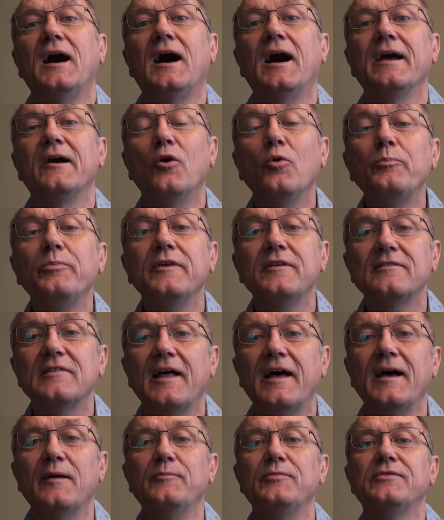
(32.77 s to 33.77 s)
I hope these
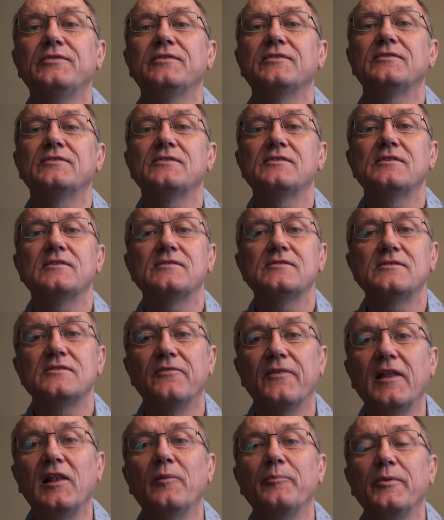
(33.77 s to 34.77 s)
labs
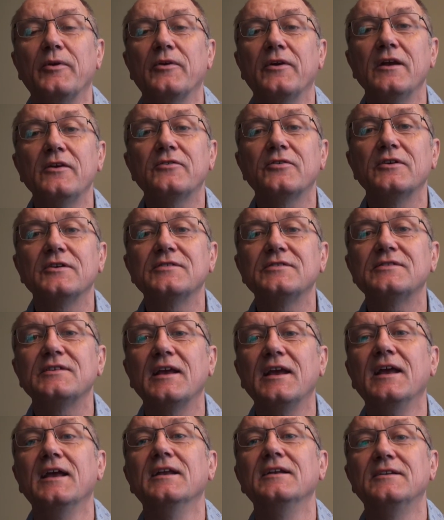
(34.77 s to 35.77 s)
develop your
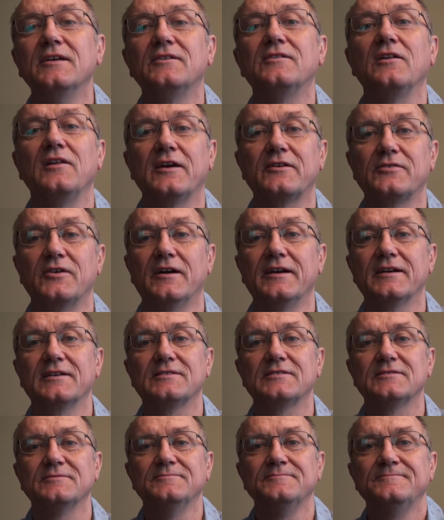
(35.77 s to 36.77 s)
interest in digital
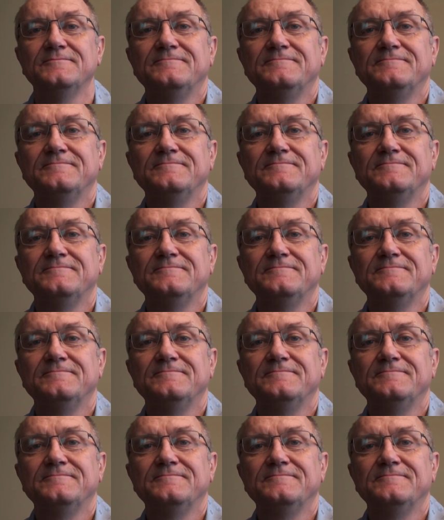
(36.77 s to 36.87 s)
electronics.